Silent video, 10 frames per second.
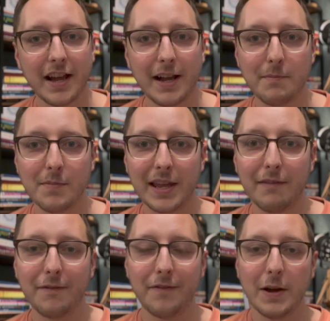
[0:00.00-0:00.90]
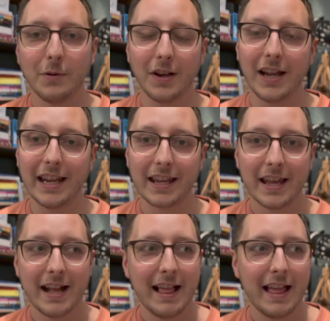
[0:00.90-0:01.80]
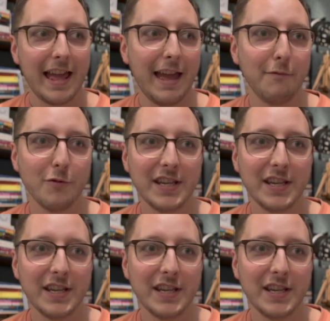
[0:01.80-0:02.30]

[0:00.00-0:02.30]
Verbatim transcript: Um, it felt like every